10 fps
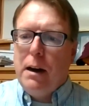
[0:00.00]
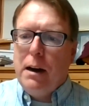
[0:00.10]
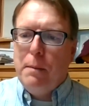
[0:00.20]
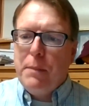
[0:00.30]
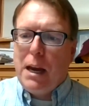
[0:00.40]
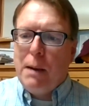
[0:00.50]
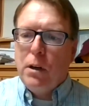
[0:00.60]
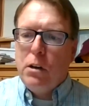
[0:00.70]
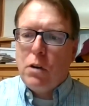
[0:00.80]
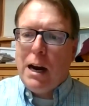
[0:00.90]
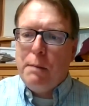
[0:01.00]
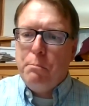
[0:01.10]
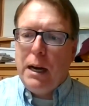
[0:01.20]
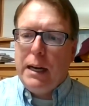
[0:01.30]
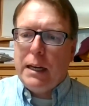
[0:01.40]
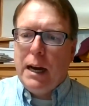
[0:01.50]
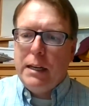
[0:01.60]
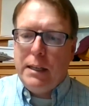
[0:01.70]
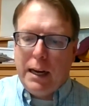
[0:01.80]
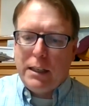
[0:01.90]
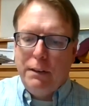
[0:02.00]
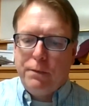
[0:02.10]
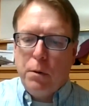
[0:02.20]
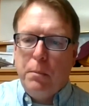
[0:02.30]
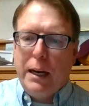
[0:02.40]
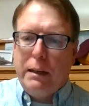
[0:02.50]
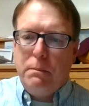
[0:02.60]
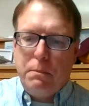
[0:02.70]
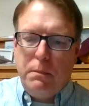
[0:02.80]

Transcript: I'm going to drop my contact info, my